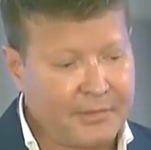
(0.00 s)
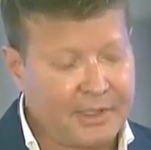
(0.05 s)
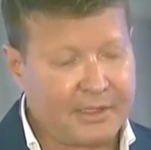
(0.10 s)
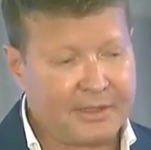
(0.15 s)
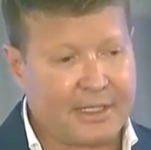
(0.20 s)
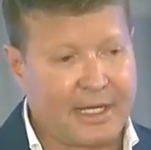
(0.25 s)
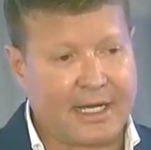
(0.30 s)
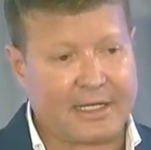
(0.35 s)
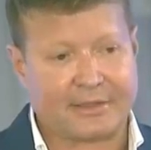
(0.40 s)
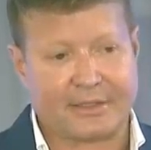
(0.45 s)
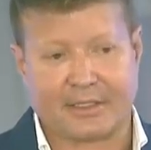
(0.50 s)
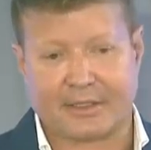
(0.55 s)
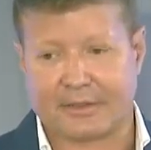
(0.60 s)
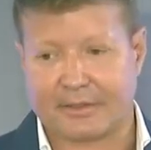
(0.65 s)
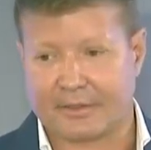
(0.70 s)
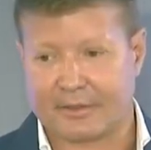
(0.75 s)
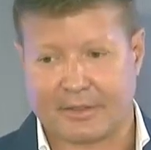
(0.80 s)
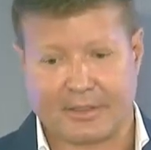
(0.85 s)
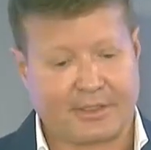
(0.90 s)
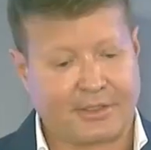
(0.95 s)
toxic
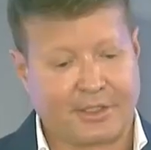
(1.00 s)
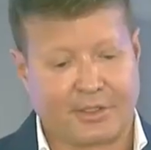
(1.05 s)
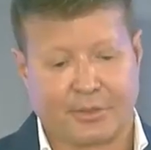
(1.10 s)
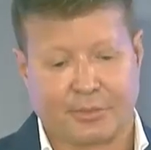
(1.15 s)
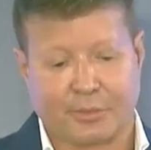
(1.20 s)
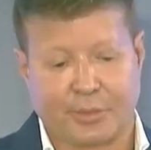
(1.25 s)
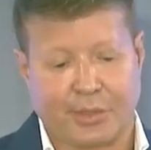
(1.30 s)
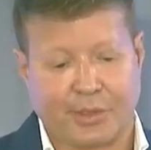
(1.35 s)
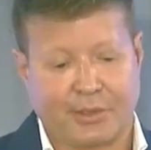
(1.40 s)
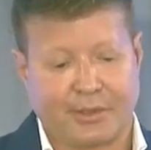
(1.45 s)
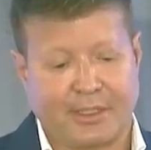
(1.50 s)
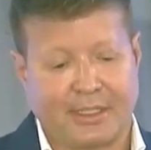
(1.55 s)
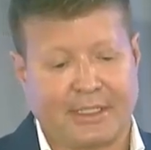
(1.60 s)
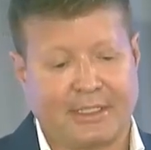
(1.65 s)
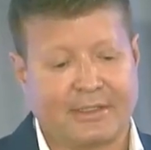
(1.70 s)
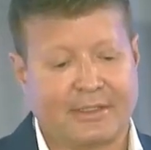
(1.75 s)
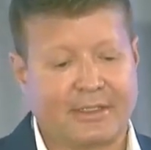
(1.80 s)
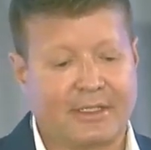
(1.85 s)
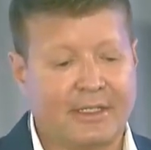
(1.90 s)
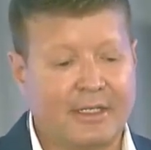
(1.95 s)
to certain
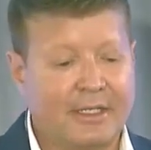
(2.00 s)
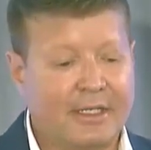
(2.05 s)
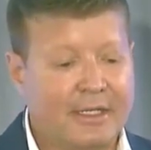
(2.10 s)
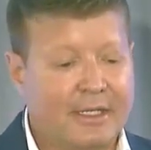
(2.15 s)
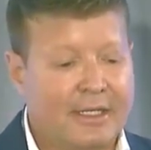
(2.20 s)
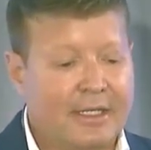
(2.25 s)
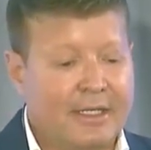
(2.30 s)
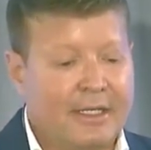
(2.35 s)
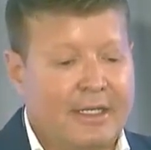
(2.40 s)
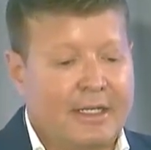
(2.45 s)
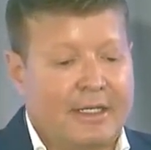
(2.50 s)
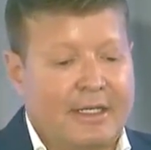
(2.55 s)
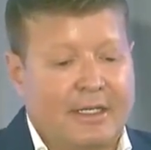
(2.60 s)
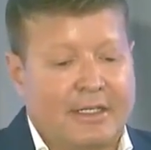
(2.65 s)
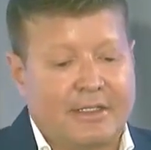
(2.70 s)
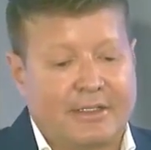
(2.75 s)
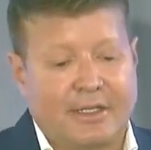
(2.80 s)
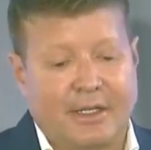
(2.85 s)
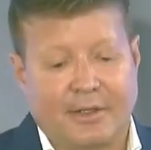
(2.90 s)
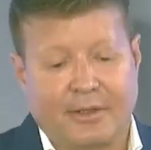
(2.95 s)
proteins,
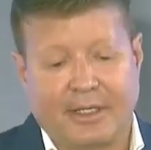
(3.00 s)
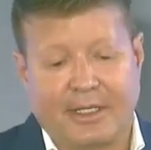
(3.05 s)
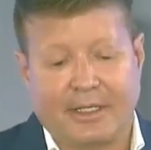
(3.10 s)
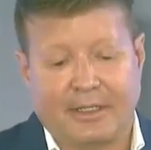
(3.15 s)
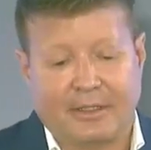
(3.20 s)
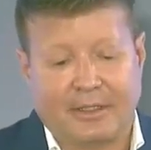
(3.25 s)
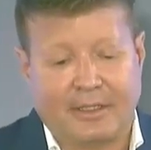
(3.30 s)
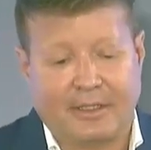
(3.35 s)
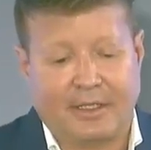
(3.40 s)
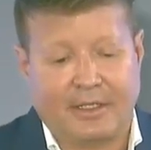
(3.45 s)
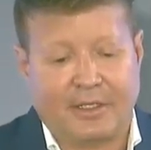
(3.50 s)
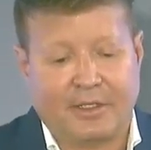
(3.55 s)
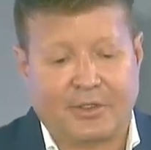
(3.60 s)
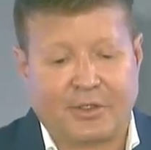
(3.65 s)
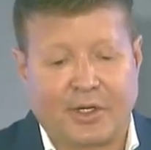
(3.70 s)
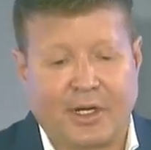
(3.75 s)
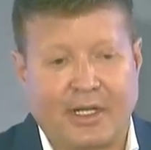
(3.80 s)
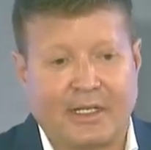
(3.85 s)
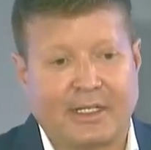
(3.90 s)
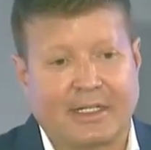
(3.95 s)
so that you're
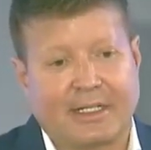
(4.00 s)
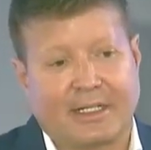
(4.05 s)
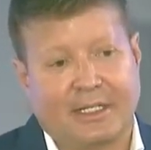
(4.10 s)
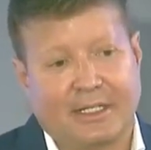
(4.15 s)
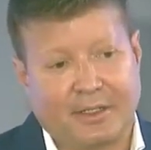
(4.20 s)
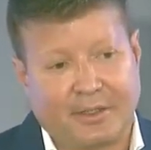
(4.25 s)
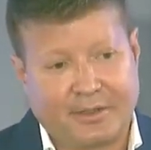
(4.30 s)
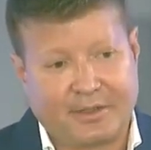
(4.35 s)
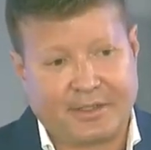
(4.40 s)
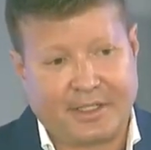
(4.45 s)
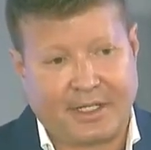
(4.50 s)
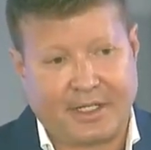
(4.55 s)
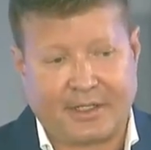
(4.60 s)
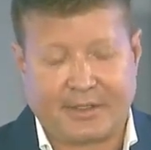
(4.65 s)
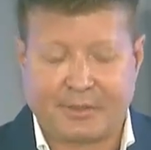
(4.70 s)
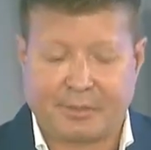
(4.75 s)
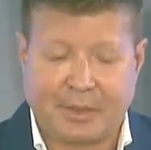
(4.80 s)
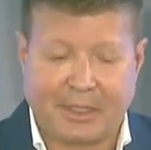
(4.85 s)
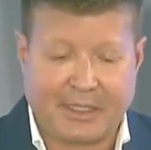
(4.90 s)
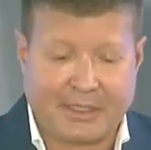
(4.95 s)
trying to kill
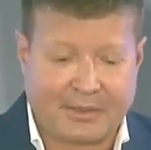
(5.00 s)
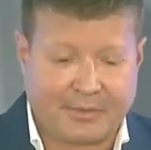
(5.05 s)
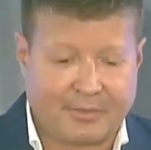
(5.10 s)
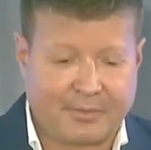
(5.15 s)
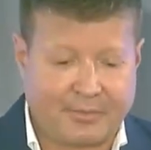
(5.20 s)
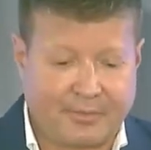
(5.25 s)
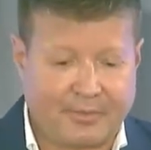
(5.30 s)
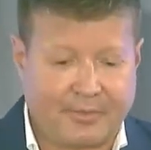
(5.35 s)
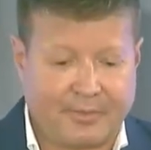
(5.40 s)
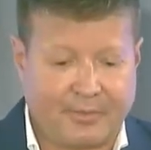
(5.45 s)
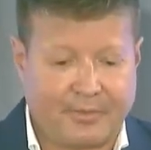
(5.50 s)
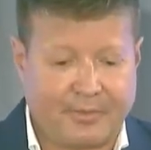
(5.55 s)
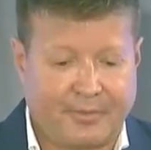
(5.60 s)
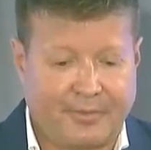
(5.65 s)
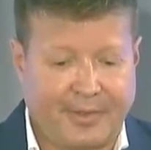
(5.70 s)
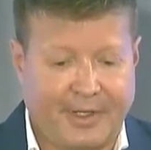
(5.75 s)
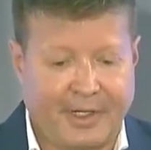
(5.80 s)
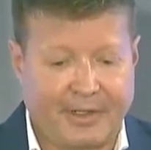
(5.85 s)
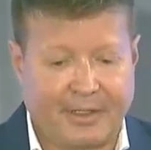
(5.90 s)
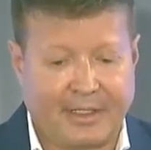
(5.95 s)
cells, but it's
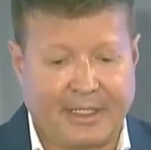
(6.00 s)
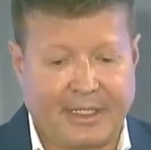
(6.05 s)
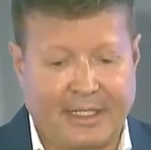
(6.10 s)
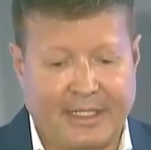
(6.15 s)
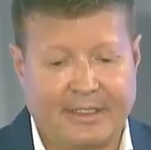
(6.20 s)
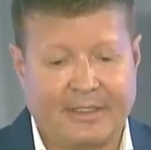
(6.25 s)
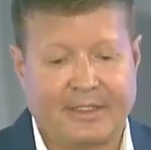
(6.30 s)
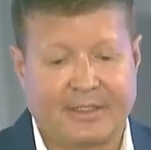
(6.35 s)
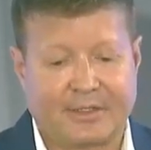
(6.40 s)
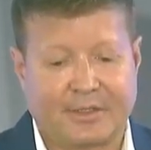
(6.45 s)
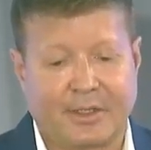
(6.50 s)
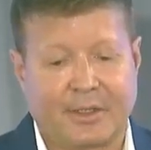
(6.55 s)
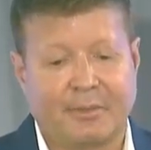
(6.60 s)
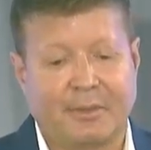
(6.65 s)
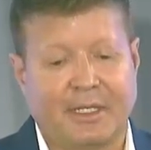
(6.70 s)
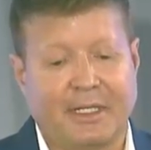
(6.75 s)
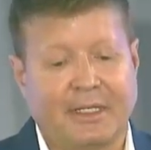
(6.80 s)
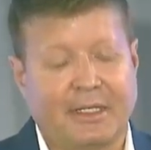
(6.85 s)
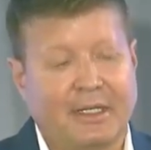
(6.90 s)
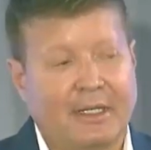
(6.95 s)
fairly
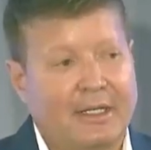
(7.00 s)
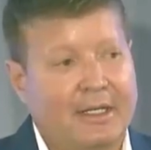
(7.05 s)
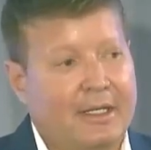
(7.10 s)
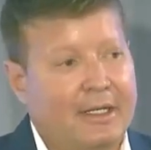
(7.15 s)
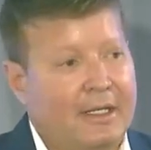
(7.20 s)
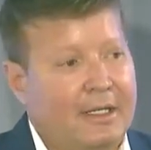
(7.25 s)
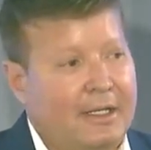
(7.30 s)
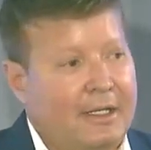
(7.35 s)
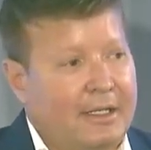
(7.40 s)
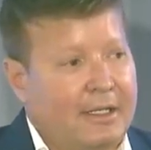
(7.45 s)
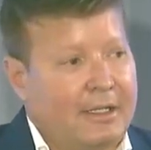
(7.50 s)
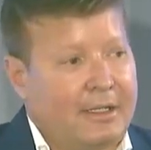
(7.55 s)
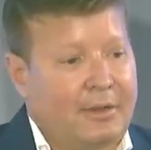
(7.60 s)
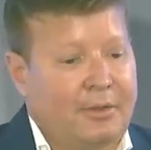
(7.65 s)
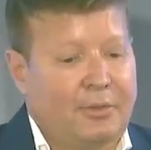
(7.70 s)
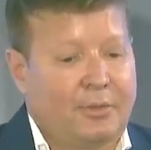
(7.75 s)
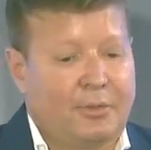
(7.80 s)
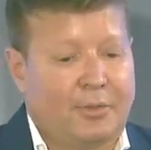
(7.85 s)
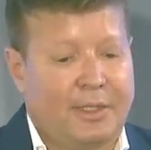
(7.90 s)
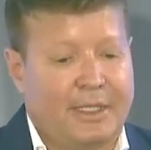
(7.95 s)
indiscriminate.
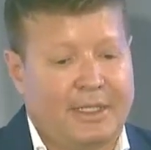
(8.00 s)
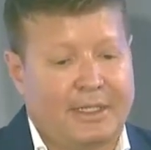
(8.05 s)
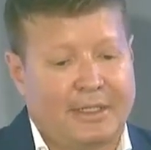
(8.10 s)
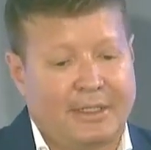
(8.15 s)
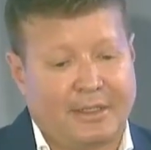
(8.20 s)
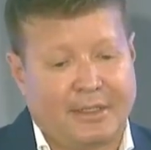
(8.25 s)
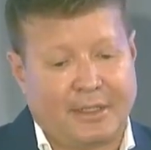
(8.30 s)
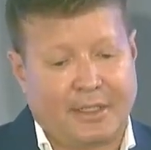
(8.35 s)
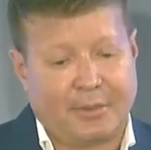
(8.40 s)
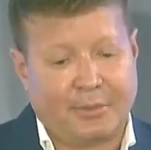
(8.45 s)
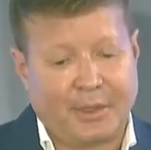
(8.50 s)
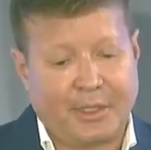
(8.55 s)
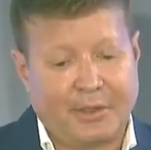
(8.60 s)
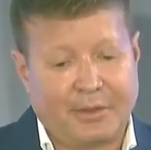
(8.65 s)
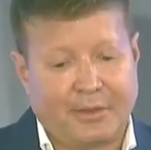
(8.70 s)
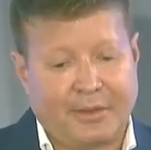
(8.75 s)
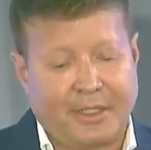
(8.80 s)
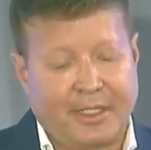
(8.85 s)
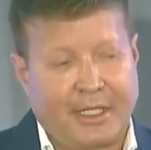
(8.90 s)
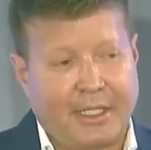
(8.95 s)
With
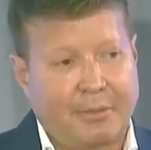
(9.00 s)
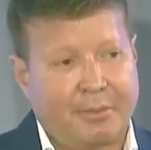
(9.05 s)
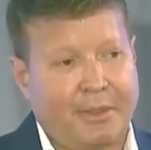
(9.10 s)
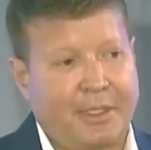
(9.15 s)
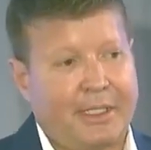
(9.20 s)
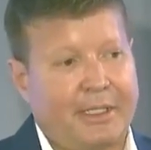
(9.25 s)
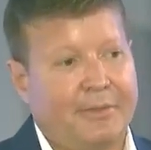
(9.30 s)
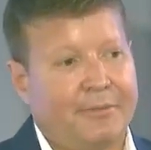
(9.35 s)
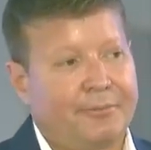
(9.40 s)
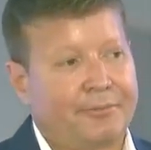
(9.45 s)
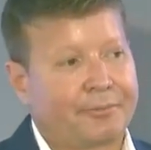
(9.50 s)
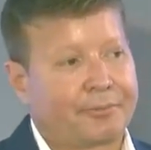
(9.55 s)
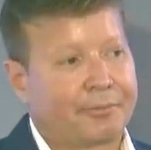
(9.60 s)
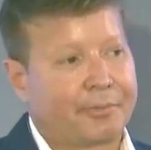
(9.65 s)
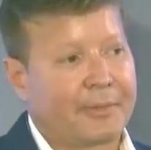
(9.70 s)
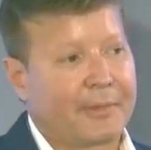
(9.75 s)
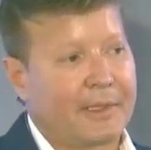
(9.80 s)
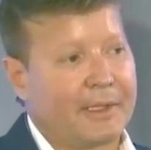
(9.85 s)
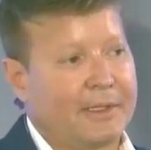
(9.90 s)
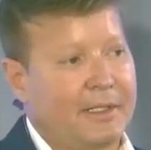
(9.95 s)
immunotherapy,
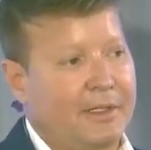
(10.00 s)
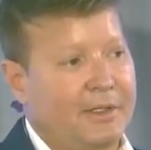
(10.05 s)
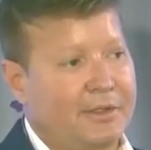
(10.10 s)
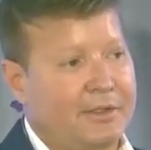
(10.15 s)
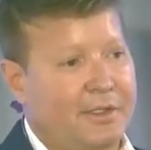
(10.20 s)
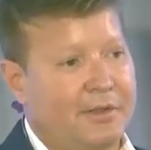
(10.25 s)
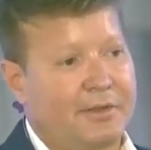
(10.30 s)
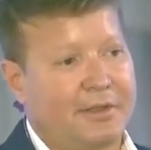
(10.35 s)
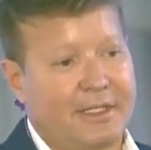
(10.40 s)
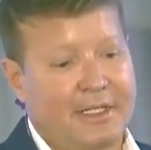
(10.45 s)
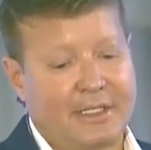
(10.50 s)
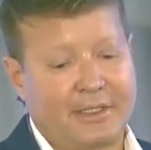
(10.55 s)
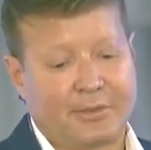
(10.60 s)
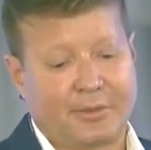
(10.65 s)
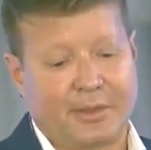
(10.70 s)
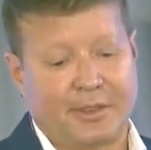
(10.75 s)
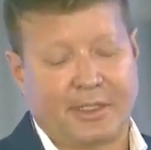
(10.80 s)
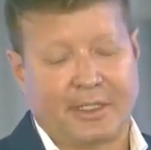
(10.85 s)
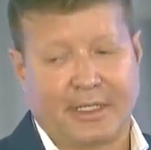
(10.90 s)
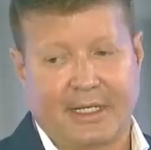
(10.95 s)
there are certain things
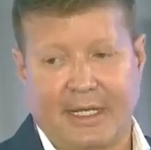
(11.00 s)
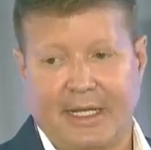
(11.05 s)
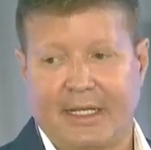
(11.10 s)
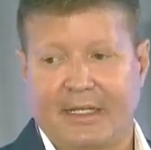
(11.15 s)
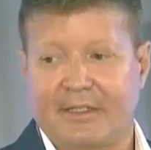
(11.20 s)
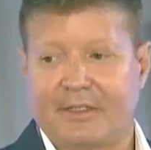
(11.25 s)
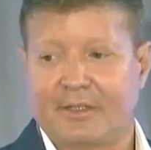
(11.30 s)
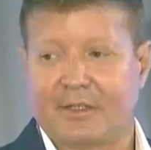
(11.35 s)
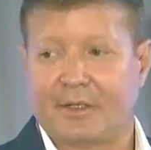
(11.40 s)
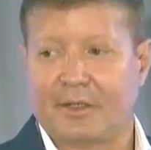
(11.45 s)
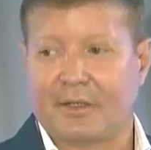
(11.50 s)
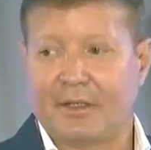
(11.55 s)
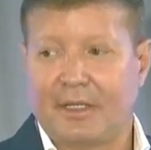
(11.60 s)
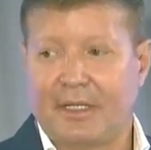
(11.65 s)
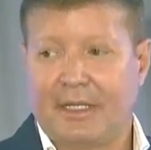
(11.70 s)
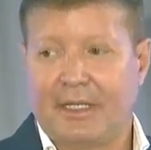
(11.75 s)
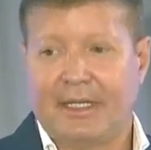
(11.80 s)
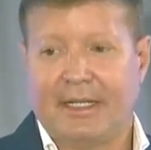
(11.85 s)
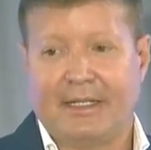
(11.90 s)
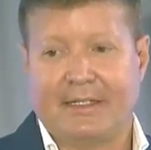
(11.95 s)
where the cancer
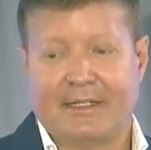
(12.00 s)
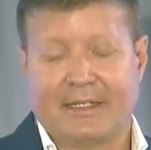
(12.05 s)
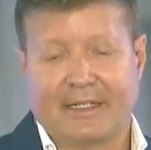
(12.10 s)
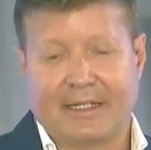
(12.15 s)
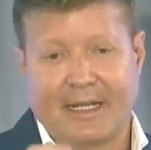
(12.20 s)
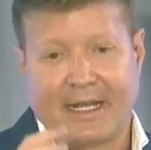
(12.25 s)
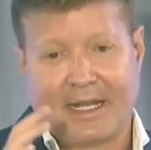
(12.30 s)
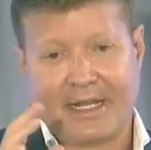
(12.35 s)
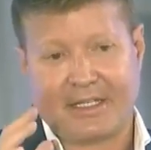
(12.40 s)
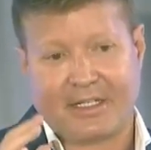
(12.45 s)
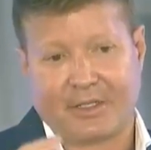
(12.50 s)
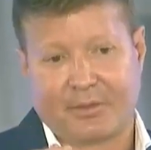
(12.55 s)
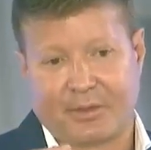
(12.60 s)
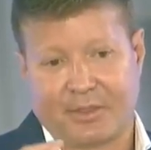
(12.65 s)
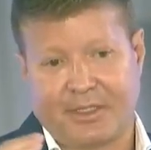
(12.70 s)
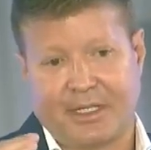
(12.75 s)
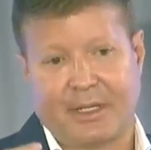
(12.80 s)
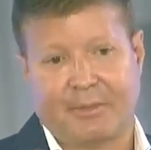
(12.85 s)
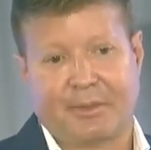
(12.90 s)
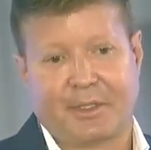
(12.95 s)
is engaging
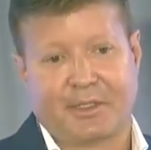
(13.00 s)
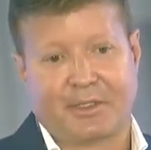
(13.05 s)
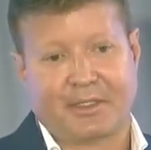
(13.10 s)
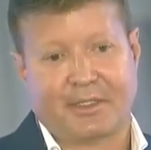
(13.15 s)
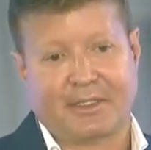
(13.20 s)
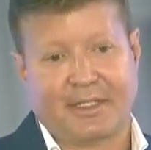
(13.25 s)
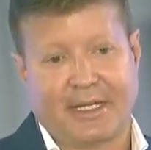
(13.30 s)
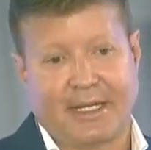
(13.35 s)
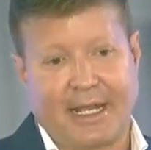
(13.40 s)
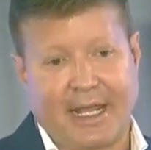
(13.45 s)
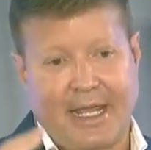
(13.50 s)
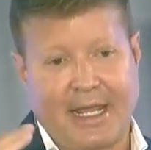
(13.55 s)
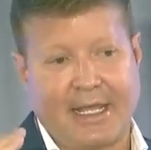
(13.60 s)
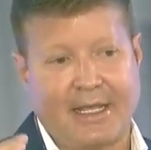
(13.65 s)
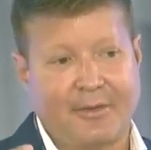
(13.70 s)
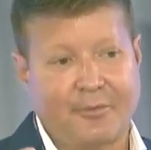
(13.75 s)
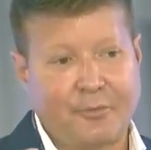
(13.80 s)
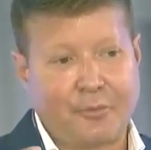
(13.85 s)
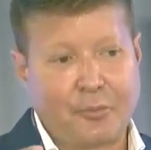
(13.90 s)
receptors and saying, hey,